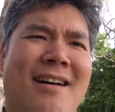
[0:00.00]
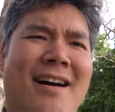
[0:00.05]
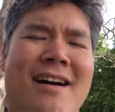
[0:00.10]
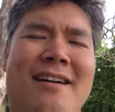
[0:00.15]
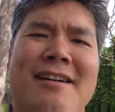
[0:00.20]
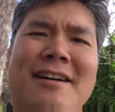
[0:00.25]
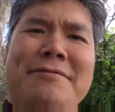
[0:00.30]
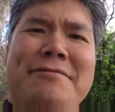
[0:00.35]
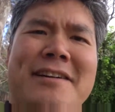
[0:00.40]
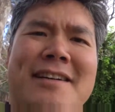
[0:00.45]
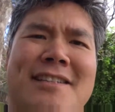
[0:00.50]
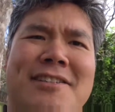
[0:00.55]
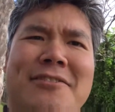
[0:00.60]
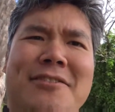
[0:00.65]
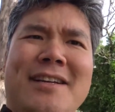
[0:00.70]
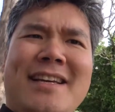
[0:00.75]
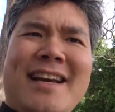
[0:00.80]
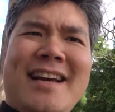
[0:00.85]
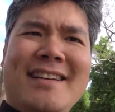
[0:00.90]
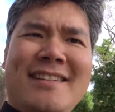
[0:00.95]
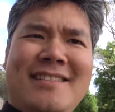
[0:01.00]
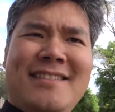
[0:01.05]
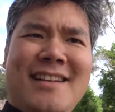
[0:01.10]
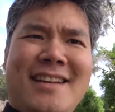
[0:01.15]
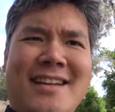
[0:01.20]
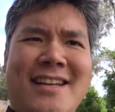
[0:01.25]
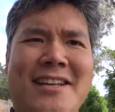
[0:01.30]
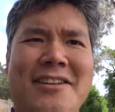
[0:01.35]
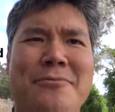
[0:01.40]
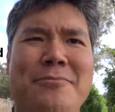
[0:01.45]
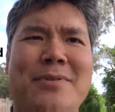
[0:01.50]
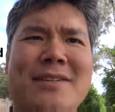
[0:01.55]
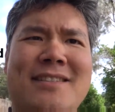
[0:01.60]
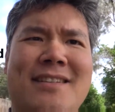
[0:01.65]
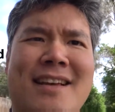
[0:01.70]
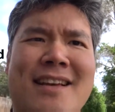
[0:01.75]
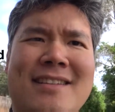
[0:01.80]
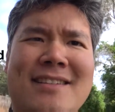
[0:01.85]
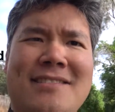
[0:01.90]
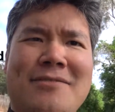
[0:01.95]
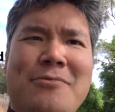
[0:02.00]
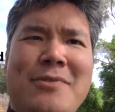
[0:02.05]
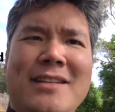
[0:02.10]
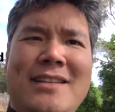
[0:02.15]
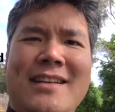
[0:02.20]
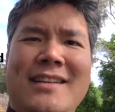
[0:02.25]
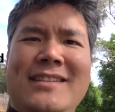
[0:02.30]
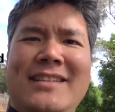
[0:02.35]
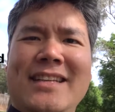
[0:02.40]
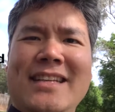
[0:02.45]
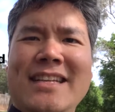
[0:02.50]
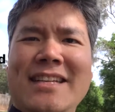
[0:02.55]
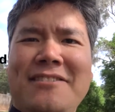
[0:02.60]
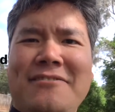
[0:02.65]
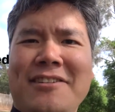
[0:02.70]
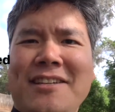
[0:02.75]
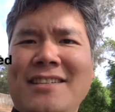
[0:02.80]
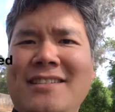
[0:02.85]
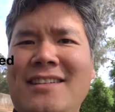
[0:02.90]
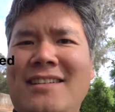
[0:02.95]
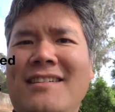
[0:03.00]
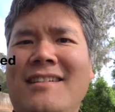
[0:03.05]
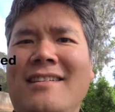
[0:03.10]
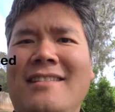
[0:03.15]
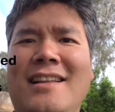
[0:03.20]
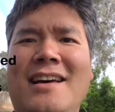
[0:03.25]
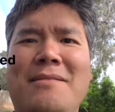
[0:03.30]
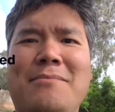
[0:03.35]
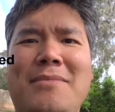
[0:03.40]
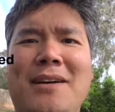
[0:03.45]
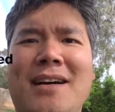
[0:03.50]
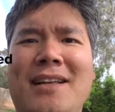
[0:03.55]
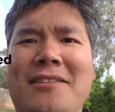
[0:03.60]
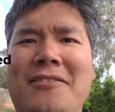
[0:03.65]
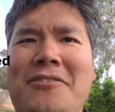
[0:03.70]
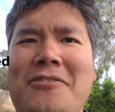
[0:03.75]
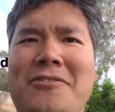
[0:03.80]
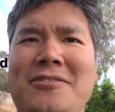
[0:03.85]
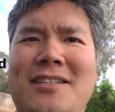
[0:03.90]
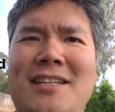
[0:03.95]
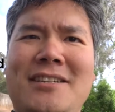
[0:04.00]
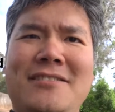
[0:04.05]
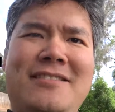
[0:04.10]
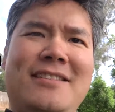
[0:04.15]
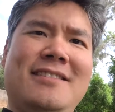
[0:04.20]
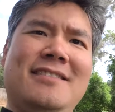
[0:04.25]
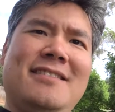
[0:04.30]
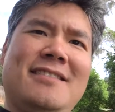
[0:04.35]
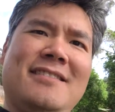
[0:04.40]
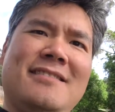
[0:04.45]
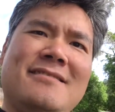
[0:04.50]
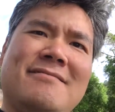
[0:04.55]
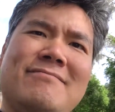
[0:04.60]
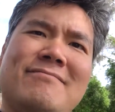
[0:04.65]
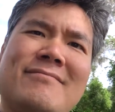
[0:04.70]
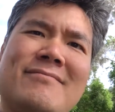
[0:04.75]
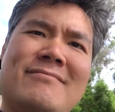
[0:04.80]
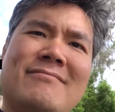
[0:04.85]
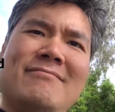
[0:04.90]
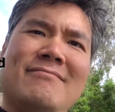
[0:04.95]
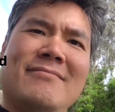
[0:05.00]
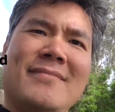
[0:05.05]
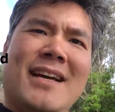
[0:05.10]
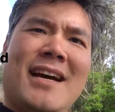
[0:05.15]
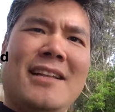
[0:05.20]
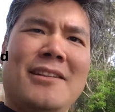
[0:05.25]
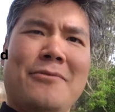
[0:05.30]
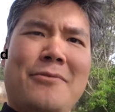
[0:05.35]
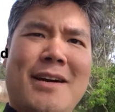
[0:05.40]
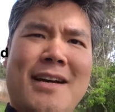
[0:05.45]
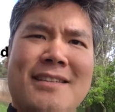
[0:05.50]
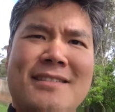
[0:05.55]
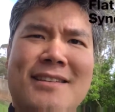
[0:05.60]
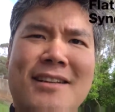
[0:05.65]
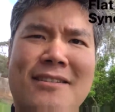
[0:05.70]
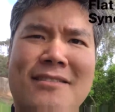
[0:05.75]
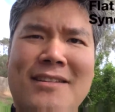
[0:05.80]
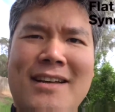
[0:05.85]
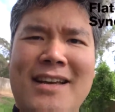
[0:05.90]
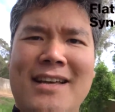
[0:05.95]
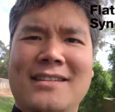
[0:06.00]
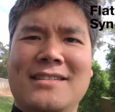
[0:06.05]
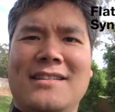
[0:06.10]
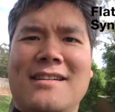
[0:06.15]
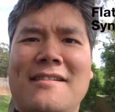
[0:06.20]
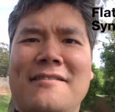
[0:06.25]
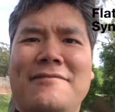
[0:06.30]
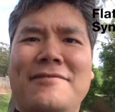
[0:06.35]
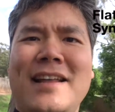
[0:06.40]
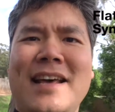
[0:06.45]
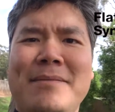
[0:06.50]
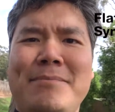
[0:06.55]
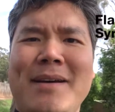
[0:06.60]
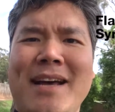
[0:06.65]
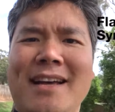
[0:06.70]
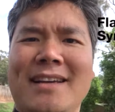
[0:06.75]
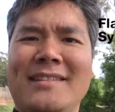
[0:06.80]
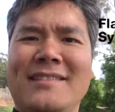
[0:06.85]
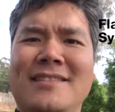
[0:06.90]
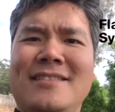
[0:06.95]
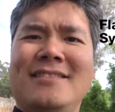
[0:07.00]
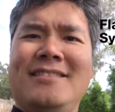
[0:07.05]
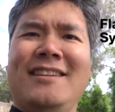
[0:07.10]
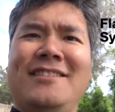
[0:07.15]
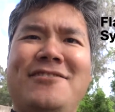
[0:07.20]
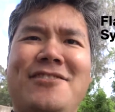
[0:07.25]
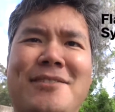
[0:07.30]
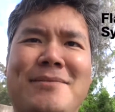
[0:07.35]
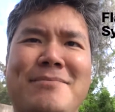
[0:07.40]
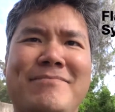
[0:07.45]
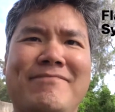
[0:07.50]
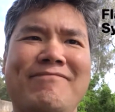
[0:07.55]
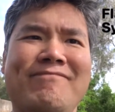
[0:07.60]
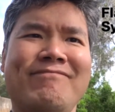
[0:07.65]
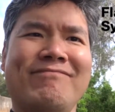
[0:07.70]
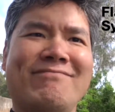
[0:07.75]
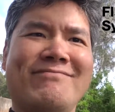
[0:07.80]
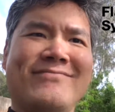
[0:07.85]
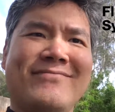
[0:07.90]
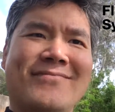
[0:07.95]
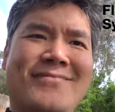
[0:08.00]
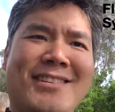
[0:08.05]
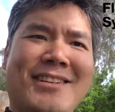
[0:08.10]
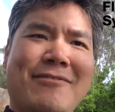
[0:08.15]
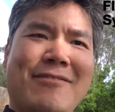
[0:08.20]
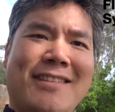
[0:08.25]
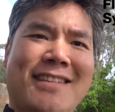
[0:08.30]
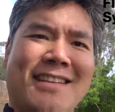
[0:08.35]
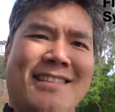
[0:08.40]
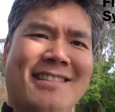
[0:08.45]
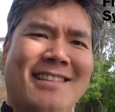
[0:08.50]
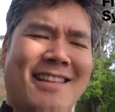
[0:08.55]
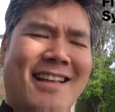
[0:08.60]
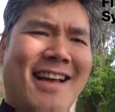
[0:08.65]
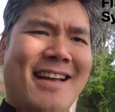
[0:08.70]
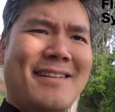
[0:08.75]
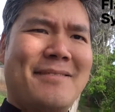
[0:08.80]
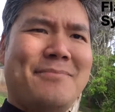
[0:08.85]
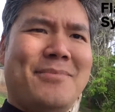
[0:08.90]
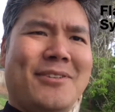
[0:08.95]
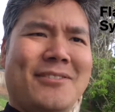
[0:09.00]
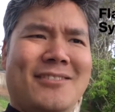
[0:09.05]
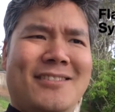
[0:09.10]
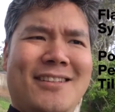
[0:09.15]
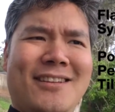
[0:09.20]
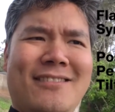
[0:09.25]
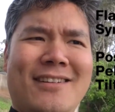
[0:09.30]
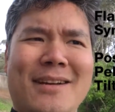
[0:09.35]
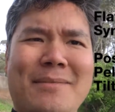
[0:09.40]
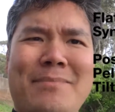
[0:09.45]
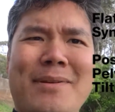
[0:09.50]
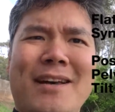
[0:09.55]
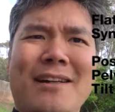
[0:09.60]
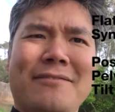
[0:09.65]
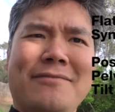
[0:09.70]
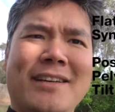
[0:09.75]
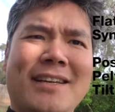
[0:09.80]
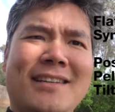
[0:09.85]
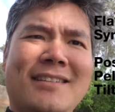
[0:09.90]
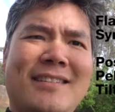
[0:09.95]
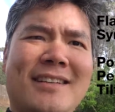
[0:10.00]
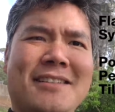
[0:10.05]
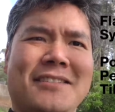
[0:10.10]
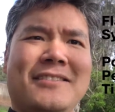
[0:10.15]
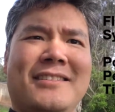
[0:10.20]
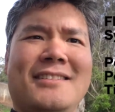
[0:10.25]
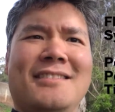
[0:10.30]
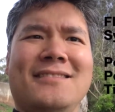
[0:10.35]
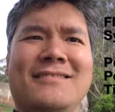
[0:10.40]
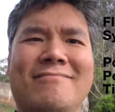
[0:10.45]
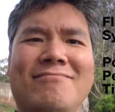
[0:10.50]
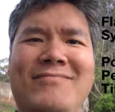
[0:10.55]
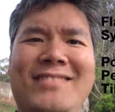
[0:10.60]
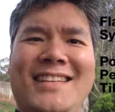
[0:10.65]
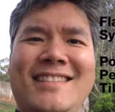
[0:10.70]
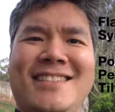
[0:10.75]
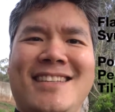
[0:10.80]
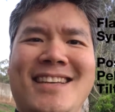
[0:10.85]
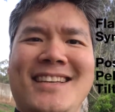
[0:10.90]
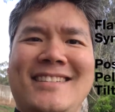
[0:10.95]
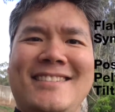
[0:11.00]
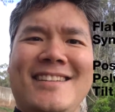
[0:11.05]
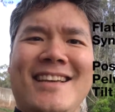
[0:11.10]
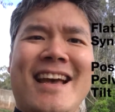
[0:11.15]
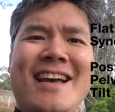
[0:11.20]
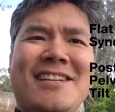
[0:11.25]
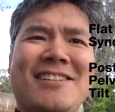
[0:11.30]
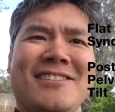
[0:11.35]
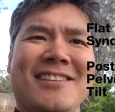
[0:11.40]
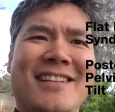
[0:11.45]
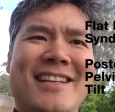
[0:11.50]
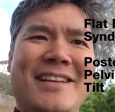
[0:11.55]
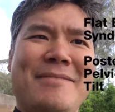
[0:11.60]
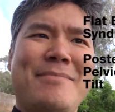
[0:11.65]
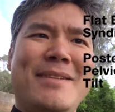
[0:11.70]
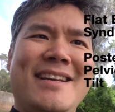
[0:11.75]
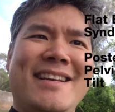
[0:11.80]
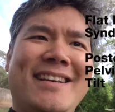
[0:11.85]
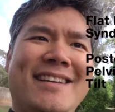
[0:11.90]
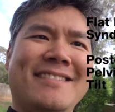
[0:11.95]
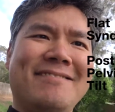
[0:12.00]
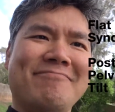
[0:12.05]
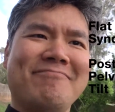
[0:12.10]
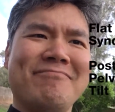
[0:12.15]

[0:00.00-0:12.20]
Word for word: I refer to a case study who presents with a decreased lumbar lordosis, otherwise known as flat back syndrome, with a slight posterior pelvic tilt. This is actually me.